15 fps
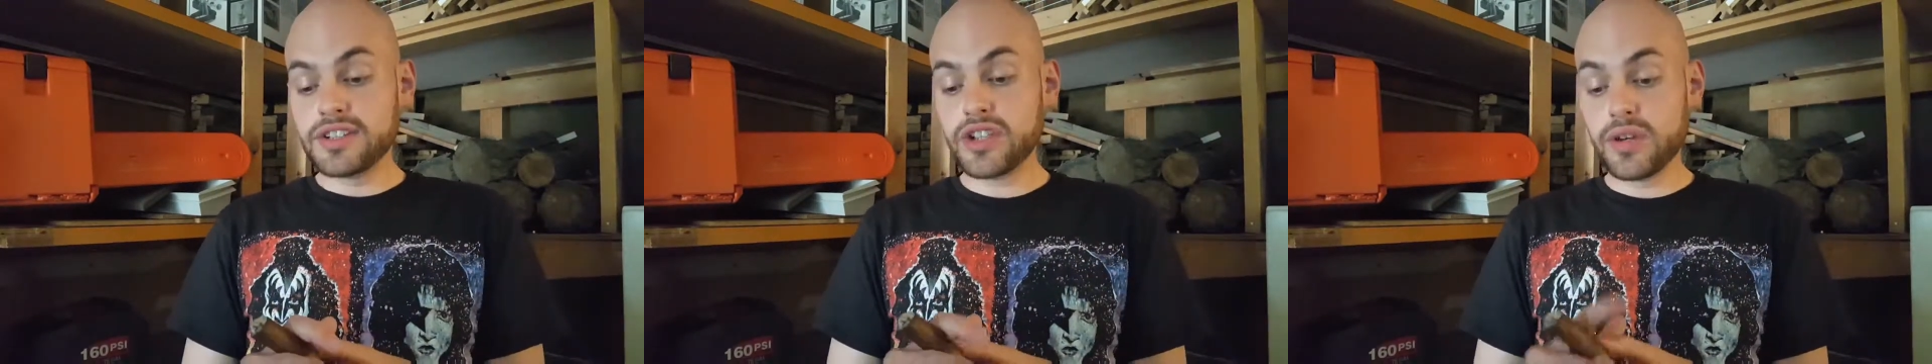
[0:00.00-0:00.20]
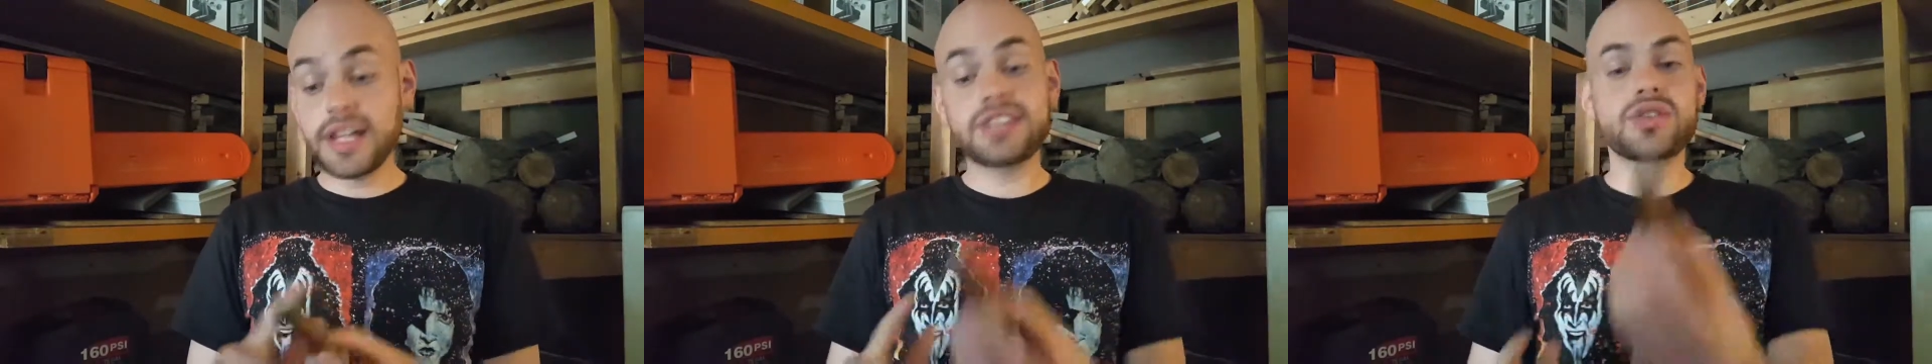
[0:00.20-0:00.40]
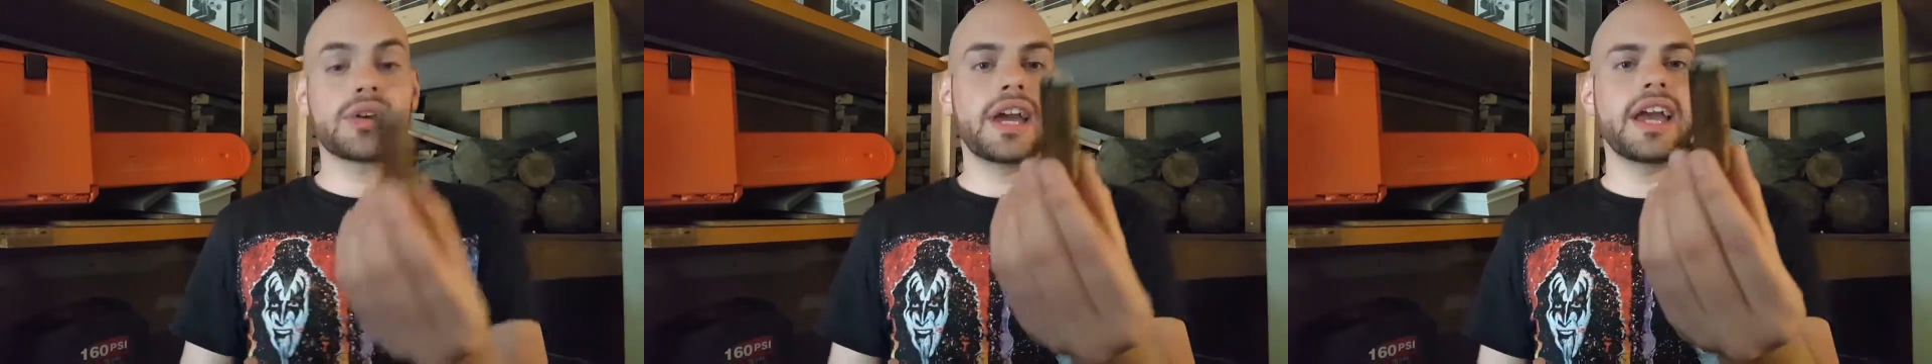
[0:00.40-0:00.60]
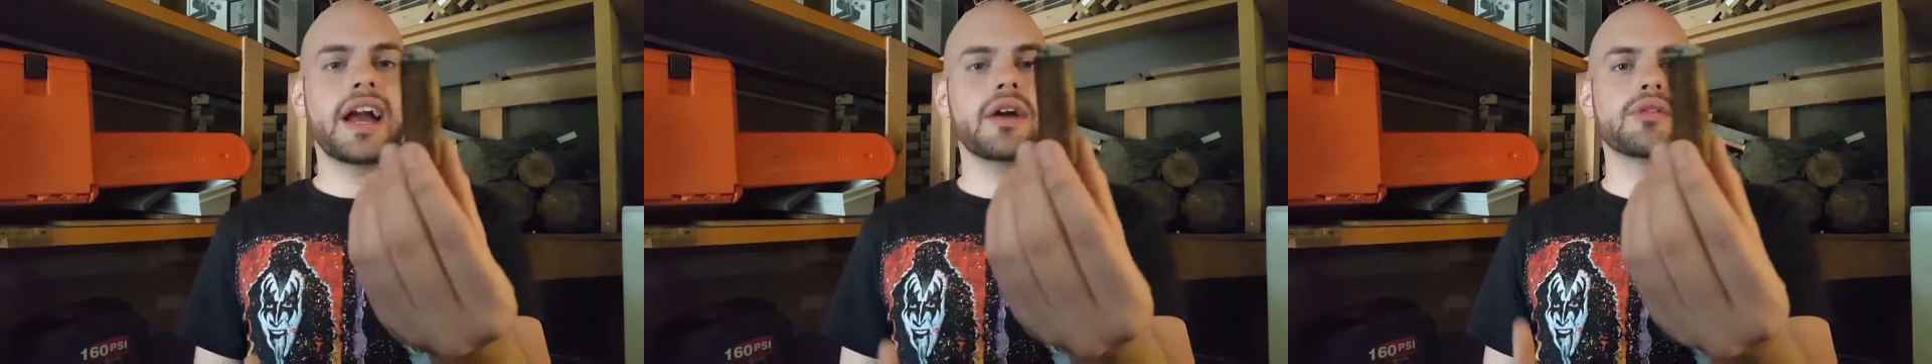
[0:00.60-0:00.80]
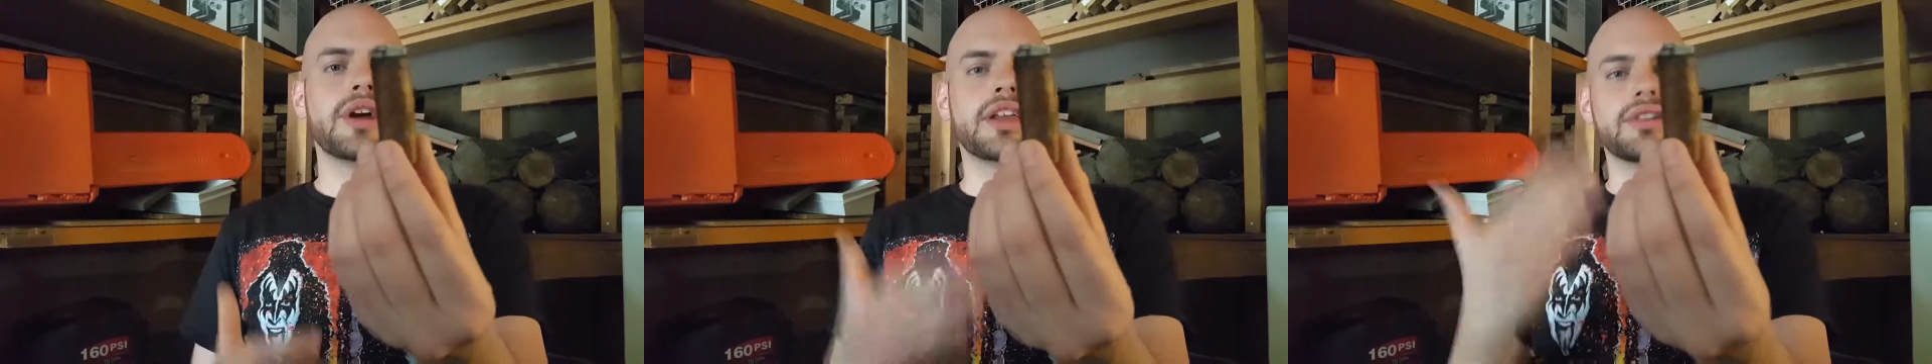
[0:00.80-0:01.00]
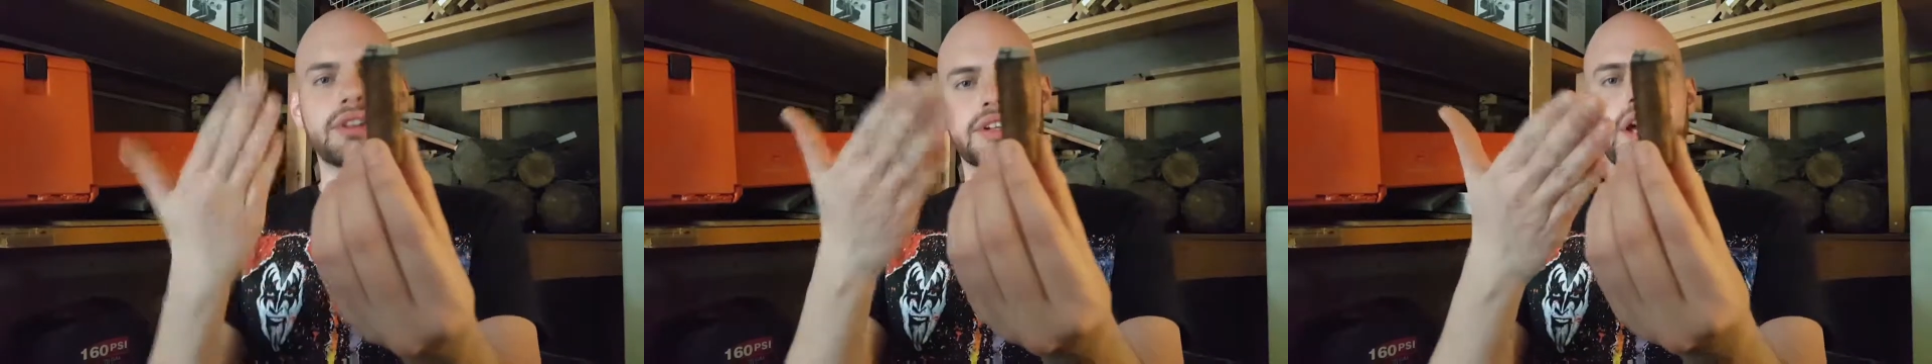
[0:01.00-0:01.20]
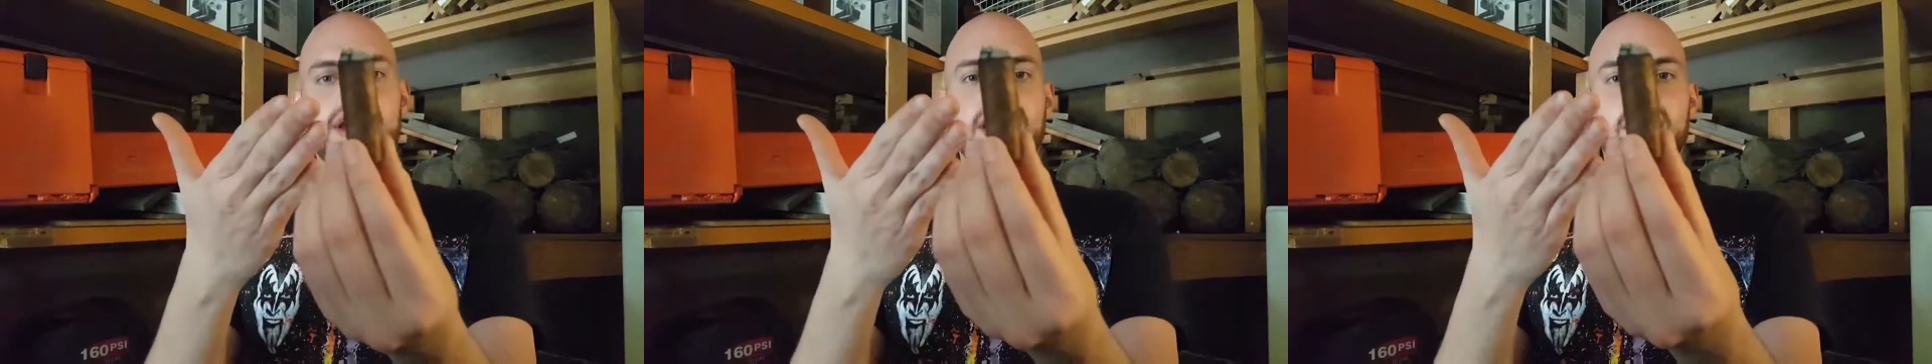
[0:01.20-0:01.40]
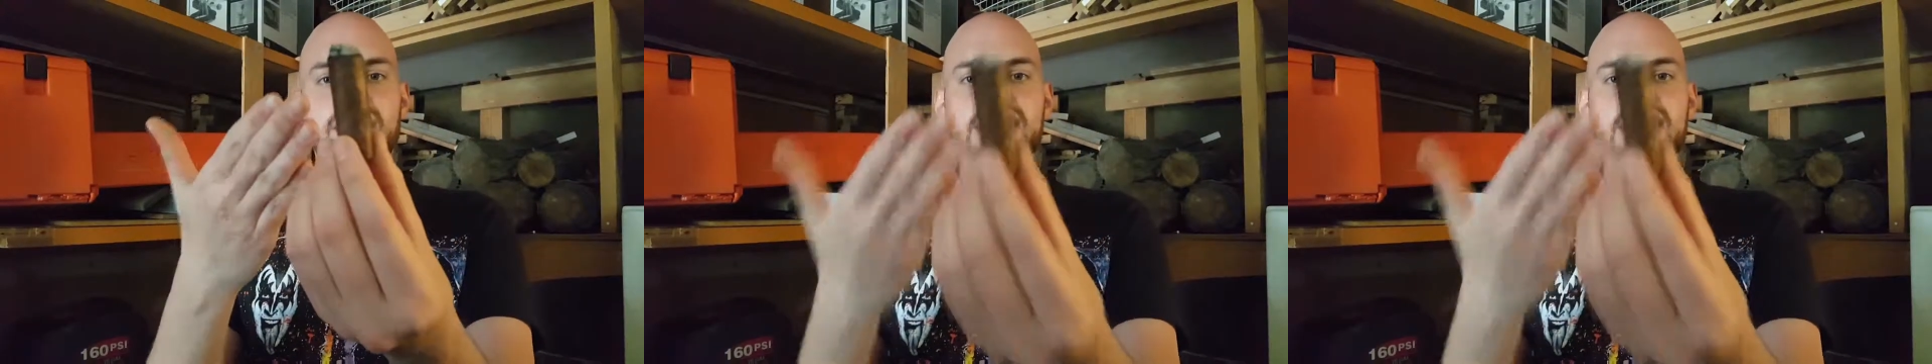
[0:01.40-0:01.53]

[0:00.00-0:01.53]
So that's okay. I would rather die out